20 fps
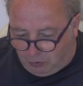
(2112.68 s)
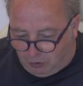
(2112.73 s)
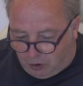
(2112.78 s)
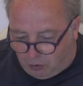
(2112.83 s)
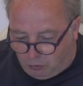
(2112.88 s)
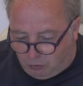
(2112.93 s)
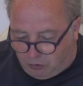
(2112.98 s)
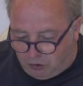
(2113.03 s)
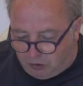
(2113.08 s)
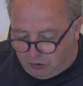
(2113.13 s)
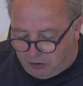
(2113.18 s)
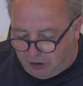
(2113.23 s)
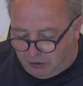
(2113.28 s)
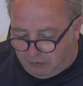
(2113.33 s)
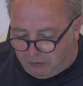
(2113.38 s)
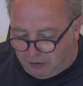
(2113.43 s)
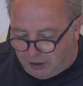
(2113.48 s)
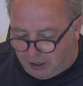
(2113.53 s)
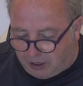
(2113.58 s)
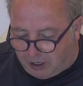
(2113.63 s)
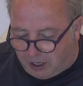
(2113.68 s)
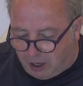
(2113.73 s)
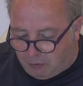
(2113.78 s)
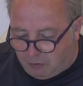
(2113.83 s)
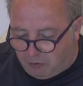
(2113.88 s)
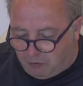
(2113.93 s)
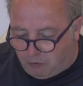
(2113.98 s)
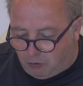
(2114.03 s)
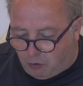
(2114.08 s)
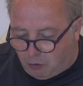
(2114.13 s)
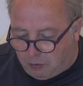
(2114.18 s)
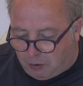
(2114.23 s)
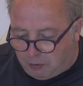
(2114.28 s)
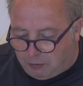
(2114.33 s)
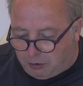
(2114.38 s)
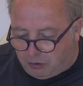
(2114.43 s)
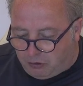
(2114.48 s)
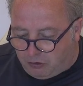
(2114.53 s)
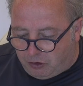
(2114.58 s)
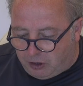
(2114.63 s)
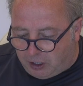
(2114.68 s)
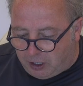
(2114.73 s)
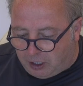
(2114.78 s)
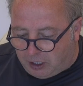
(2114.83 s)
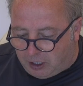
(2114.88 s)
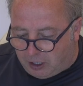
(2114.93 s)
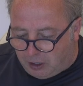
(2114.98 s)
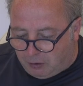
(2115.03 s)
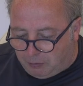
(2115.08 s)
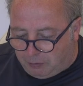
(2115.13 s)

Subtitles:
noticed if they're coming from a particular